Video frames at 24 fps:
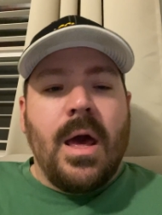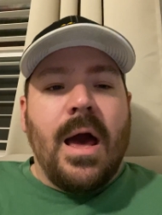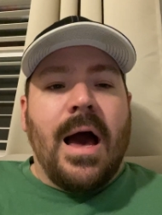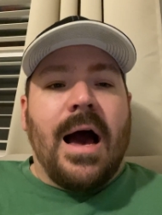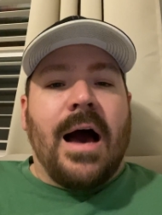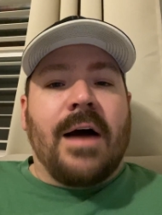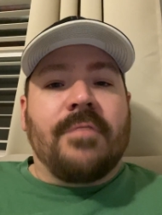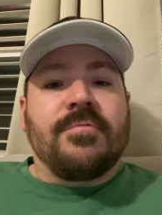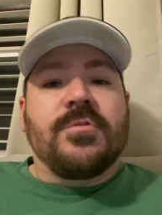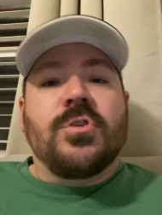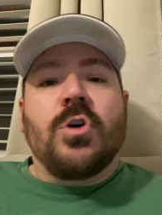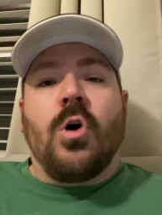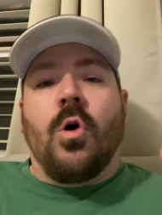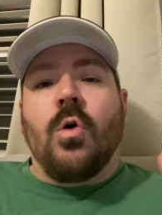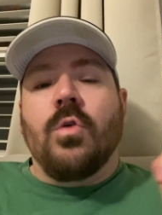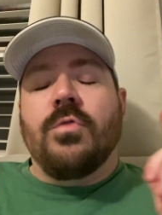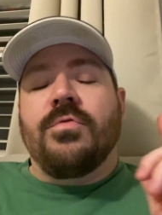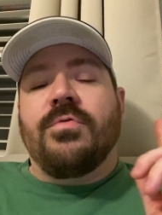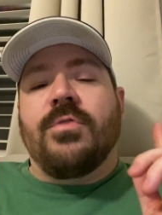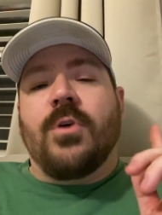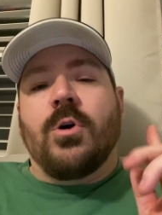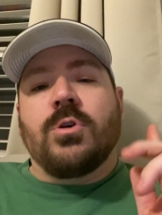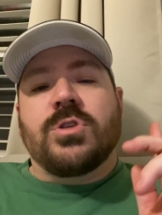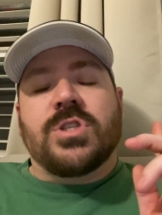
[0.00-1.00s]
I've told
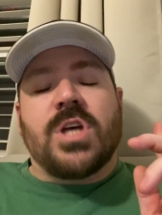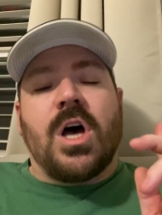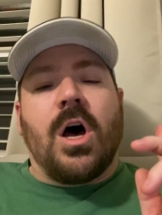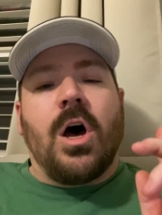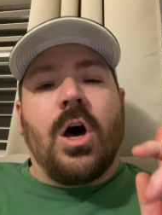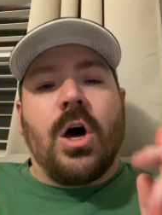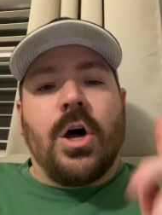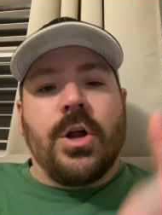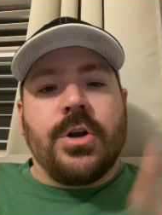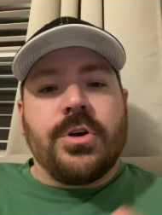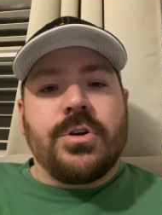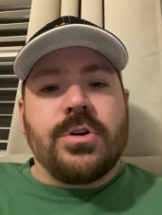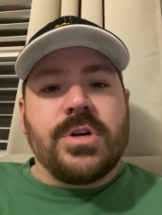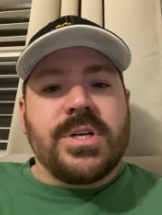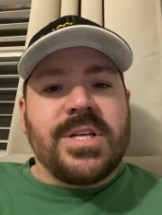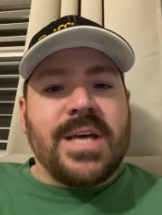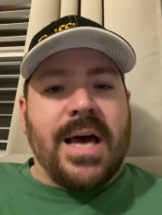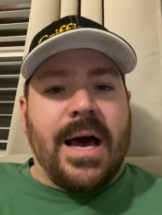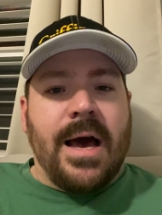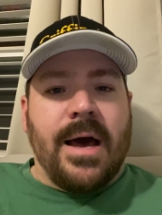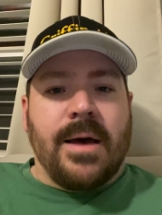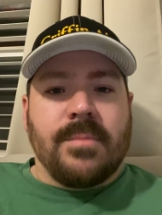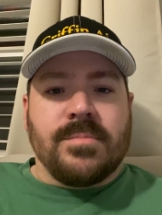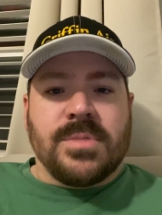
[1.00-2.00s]
folks a hundred
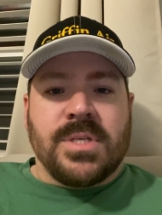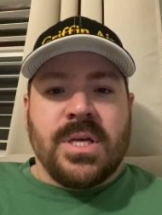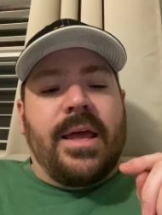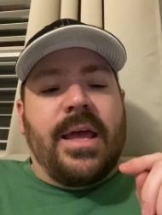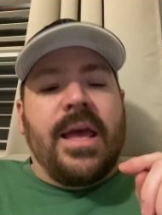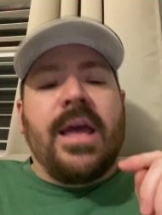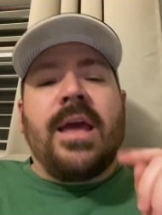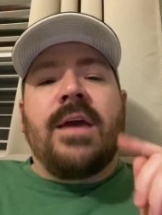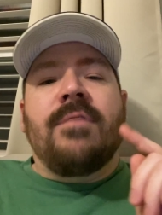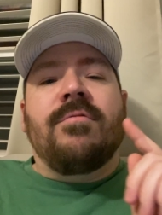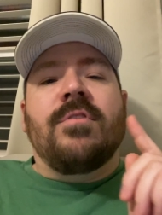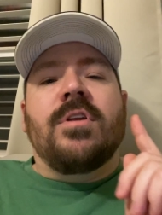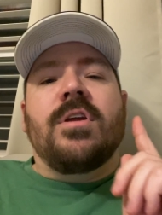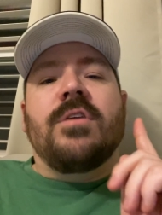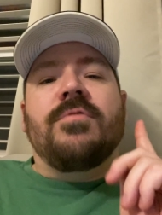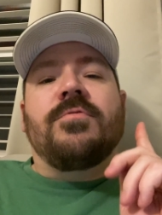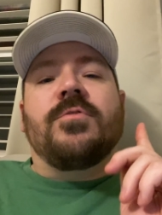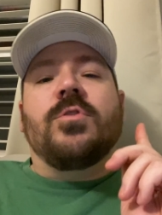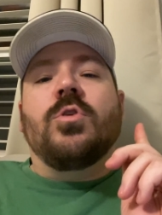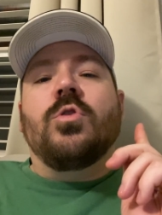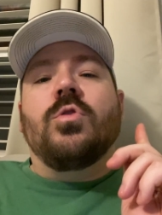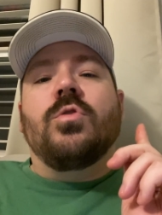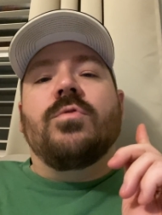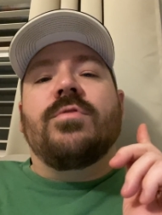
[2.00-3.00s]
times, even if
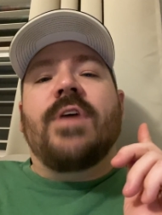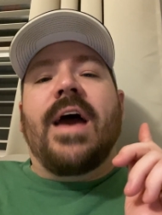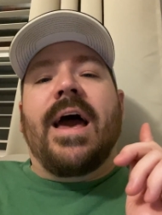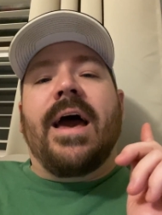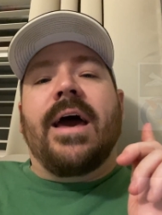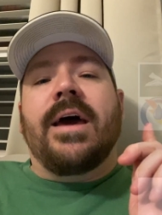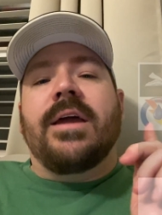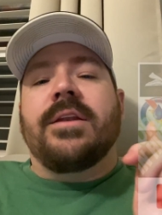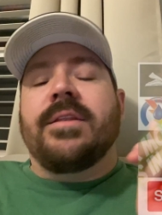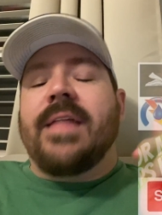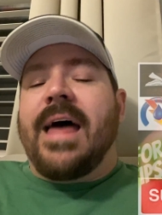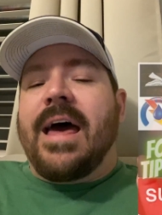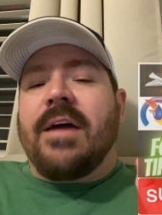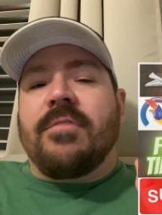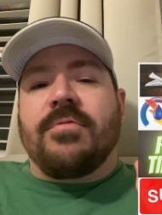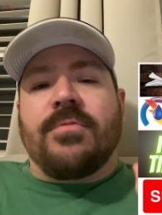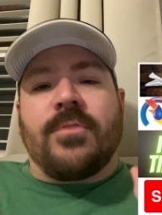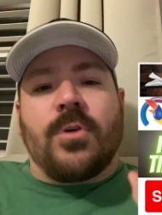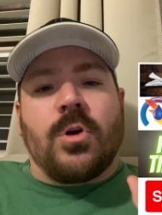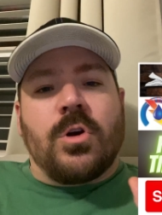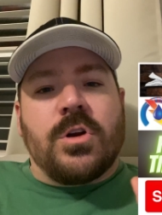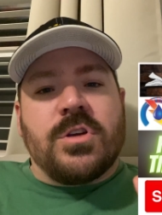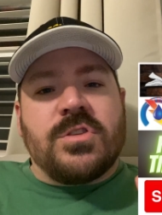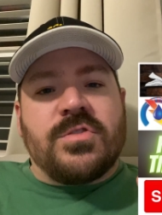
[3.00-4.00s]
you've had that
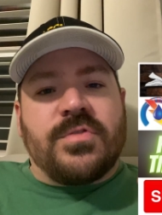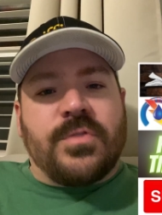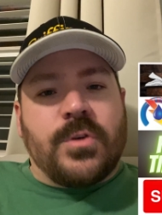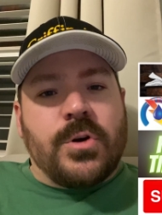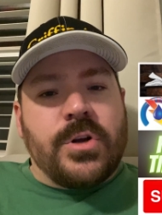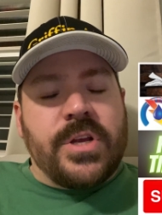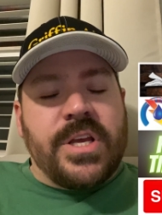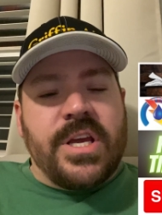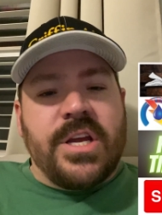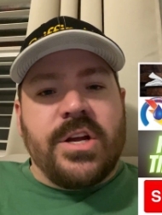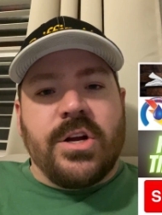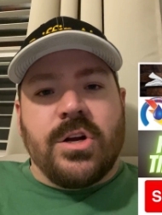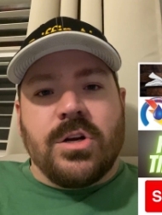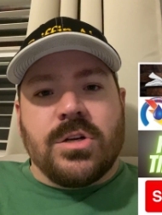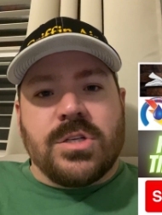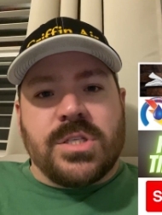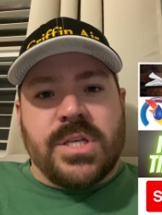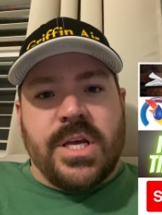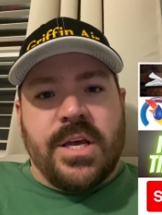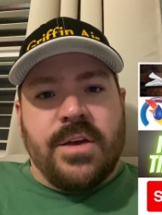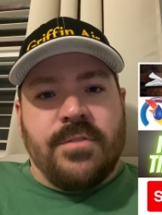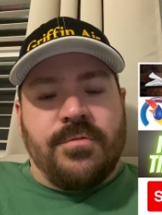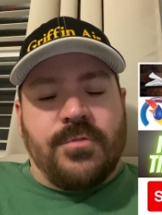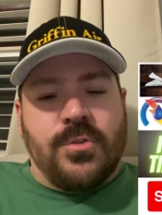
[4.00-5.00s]
furnace for years,
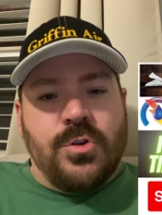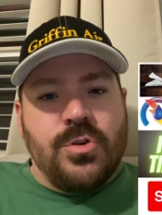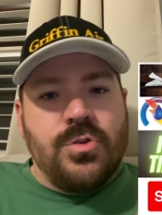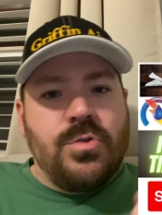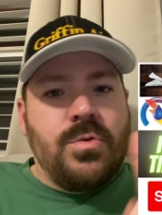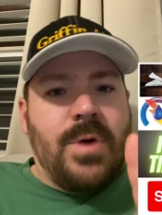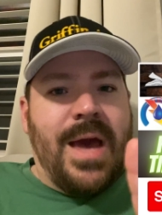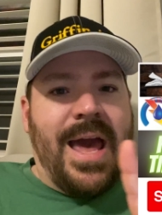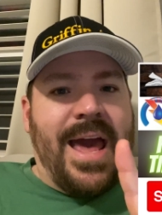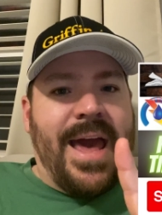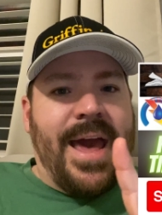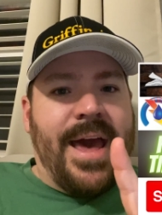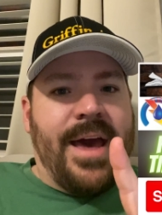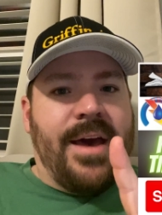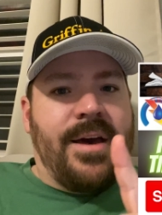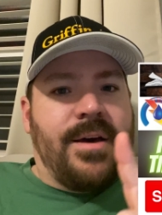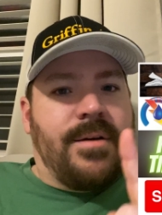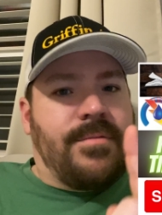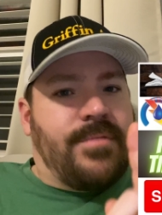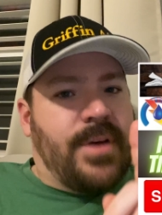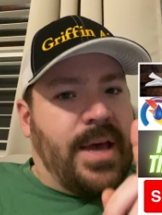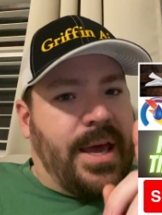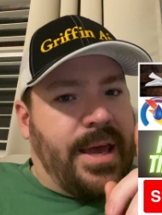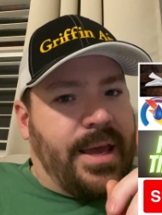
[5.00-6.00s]
if you
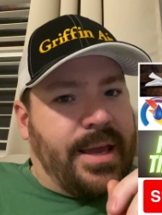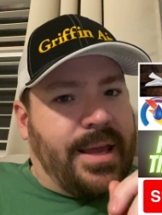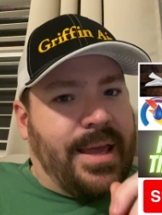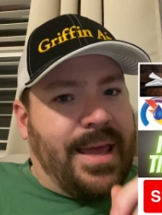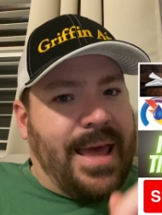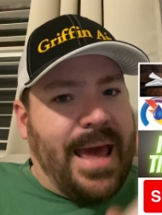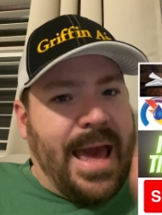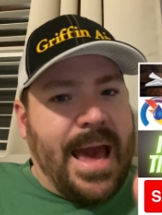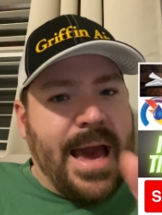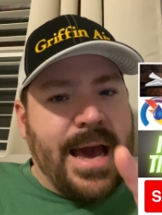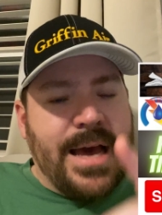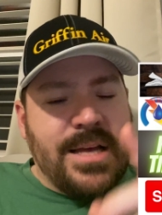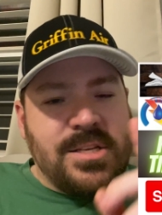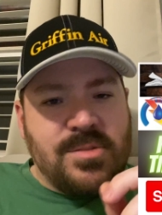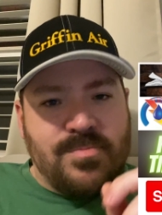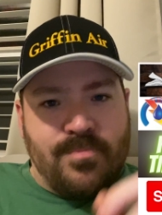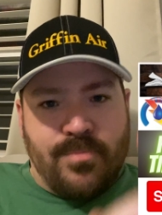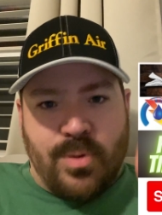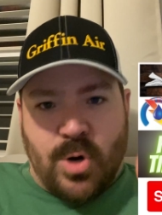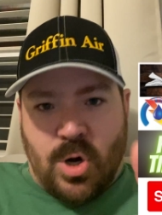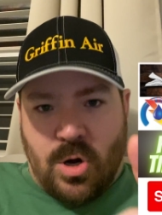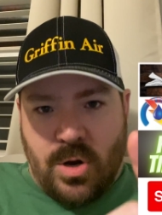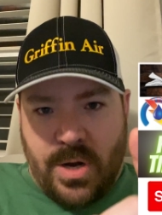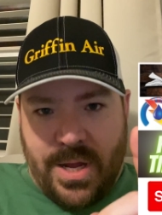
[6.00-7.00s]
have a gas
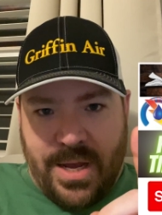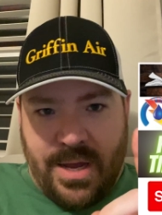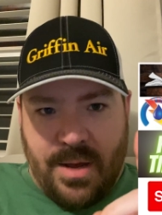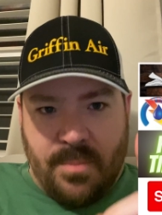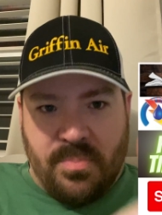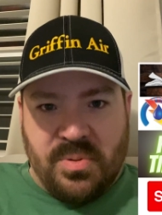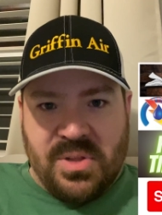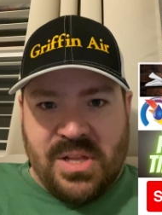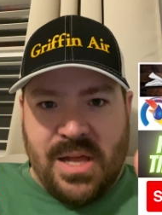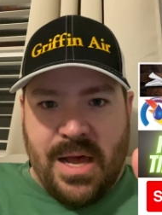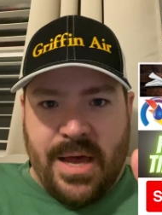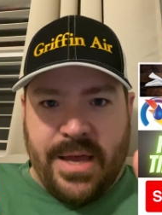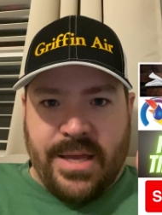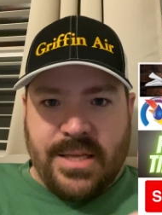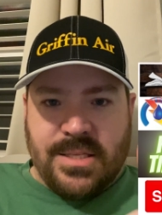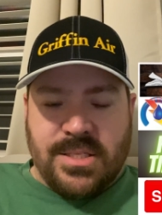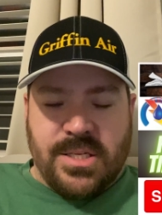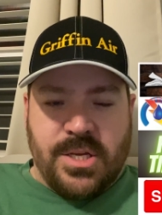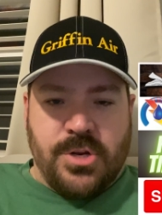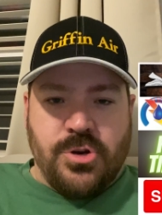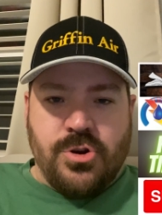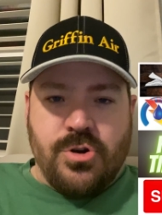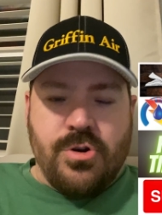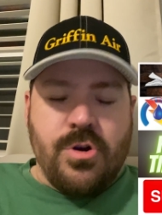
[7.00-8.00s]
burning appliance
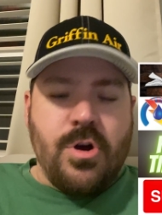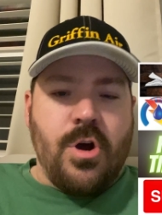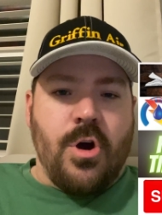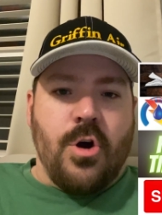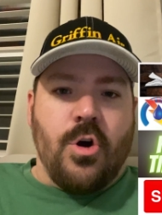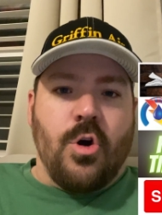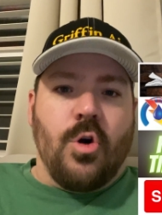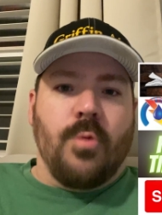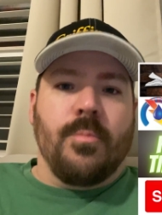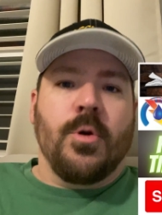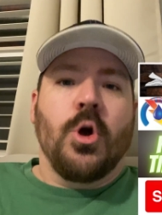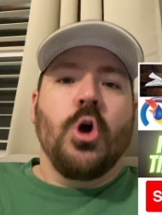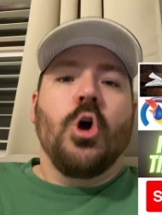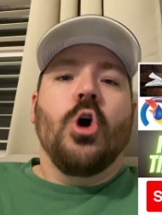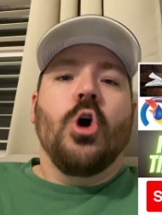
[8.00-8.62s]
in your home,